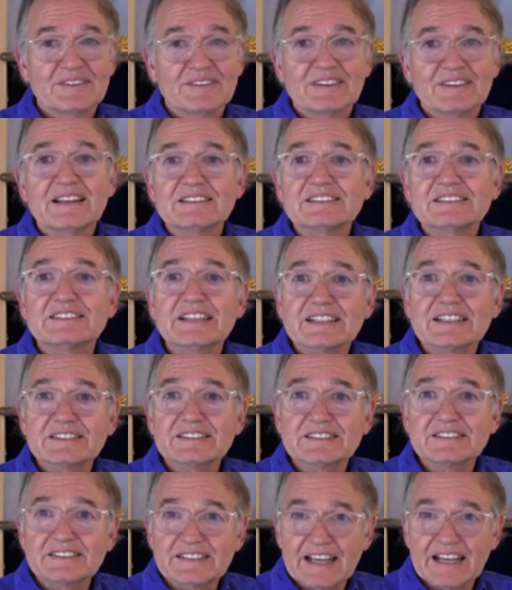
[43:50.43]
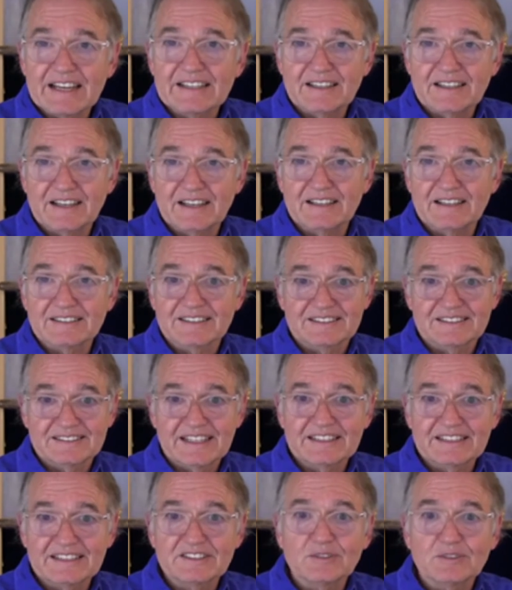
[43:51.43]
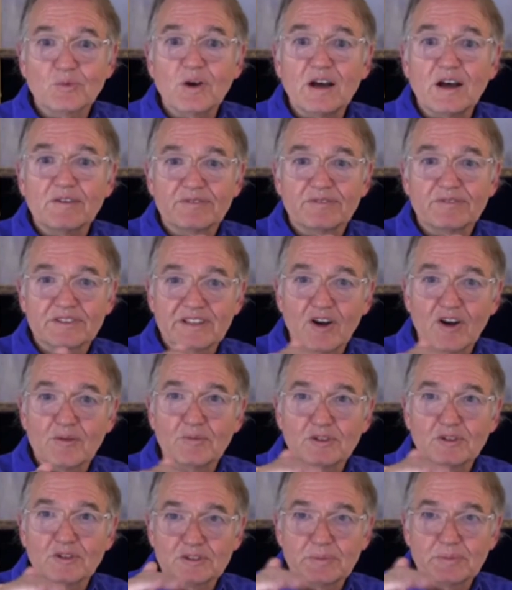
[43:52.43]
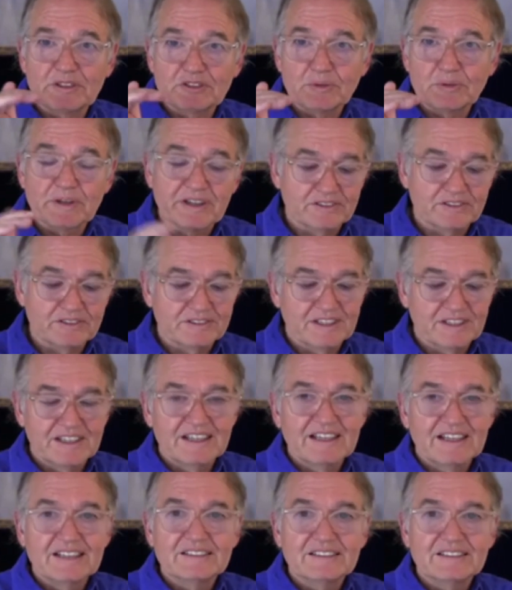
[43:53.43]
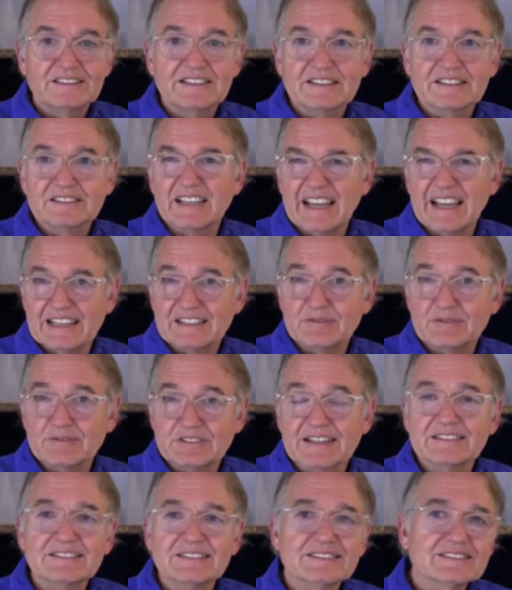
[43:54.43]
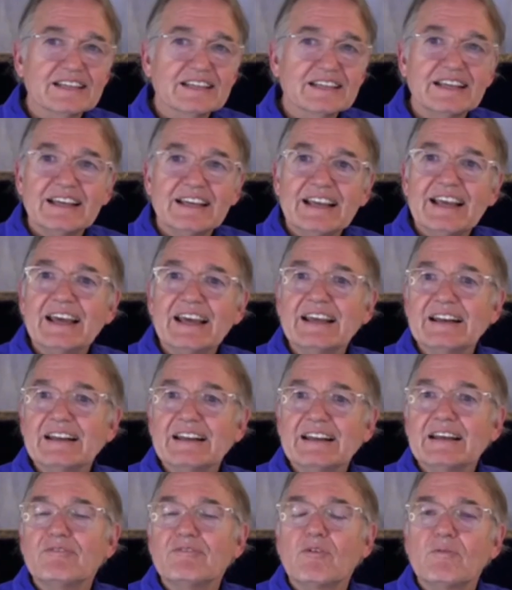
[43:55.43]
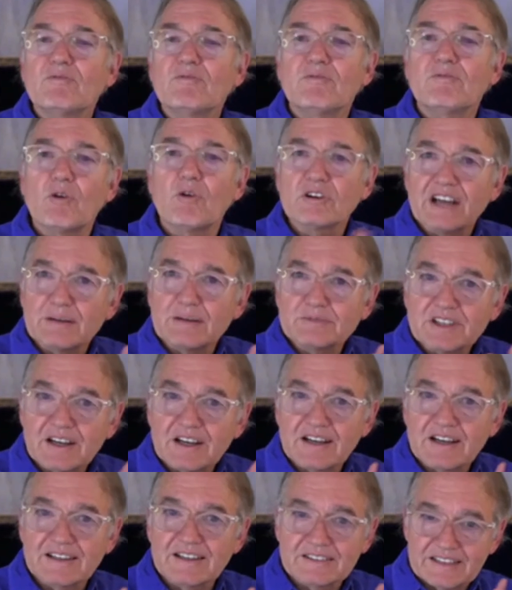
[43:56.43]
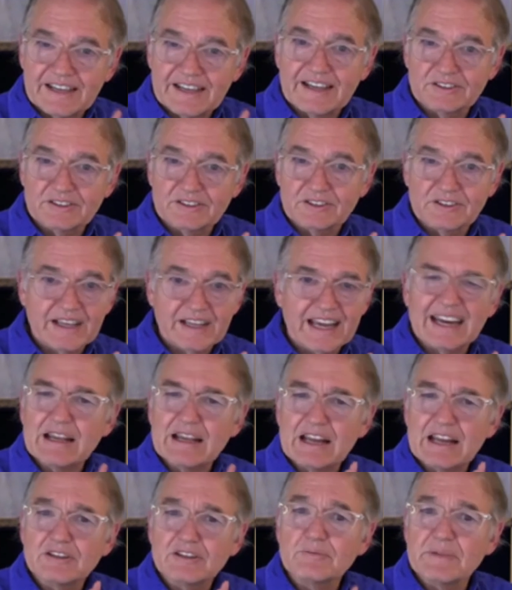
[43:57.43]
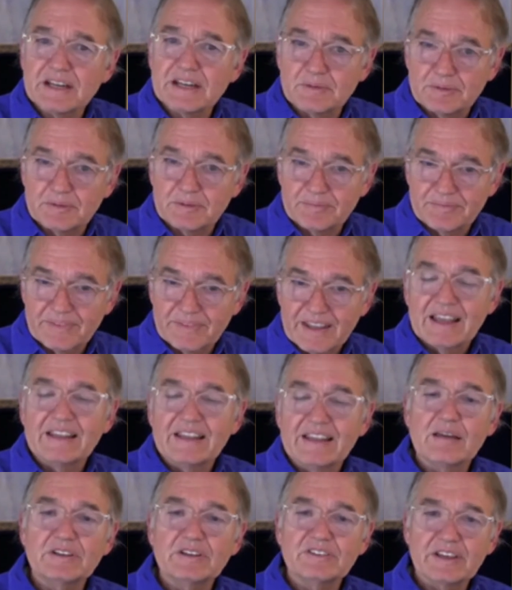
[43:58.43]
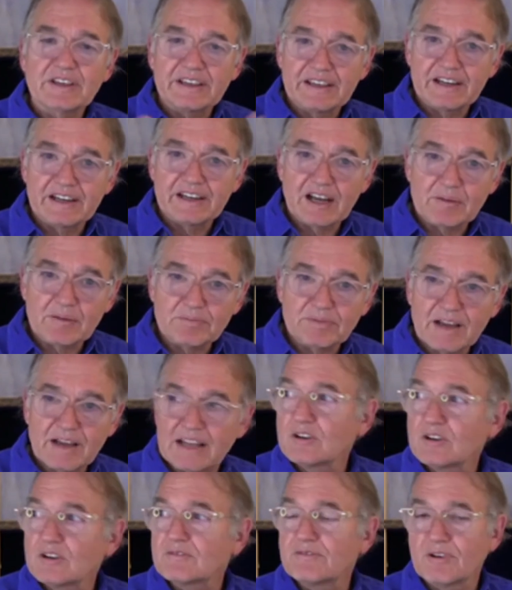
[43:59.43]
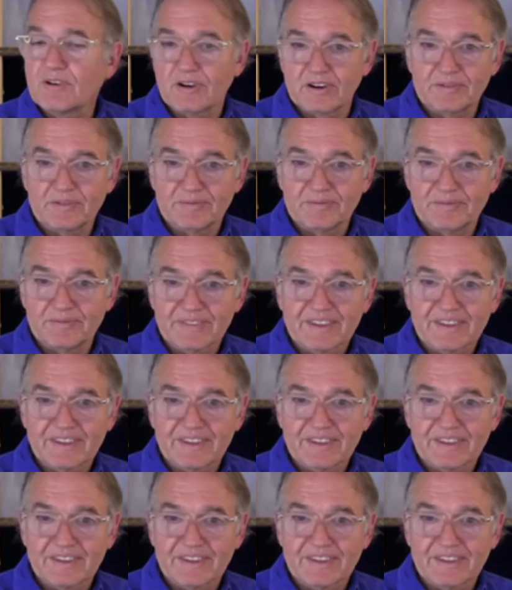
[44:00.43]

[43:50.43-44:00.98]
A 6-second hug. It takes a while for the hormones to be triggered, 6 to 8 seconds. And 4 times a day, I'll do that as a minimum. That means I get up, I look for her.